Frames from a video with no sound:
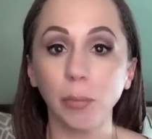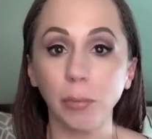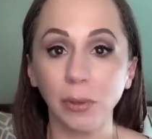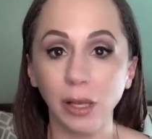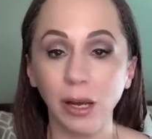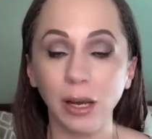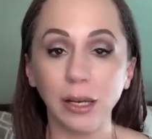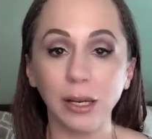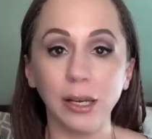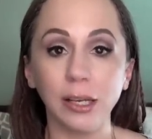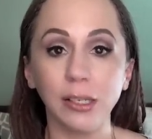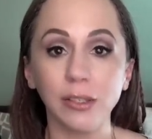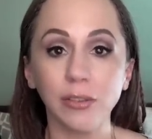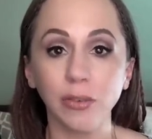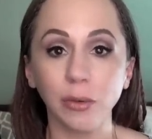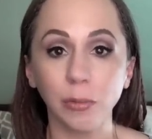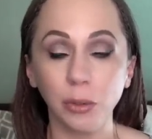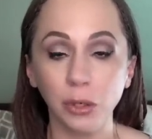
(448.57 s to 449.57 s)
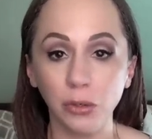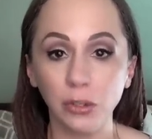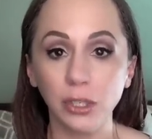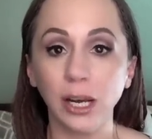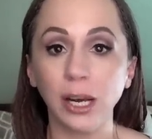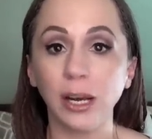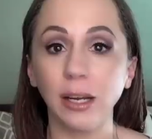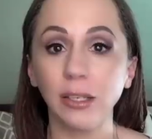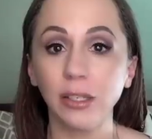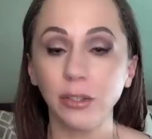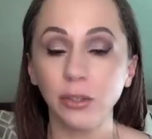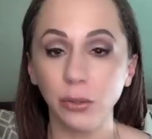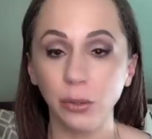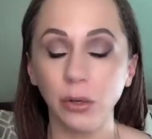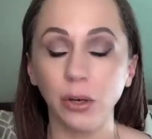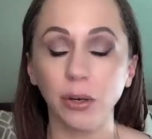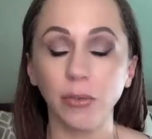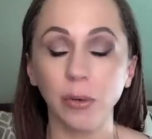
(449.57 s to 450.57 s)
belongings from
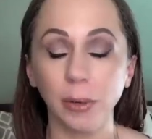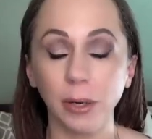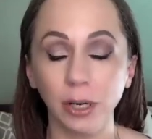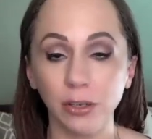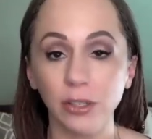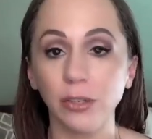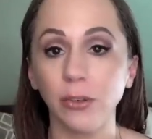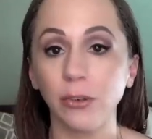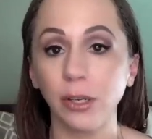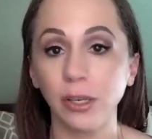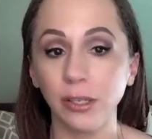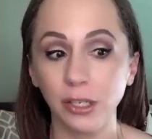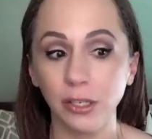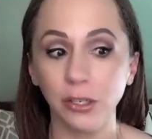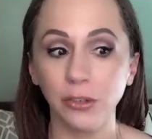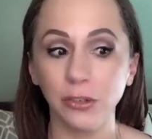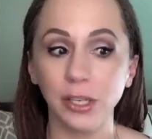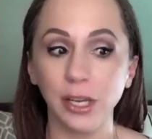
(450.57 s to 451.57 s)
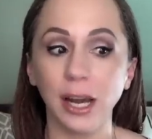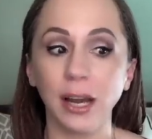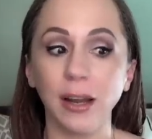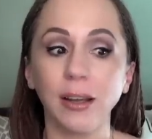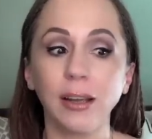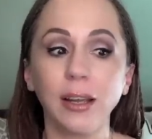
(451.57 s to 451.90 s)
Arizona to Utah.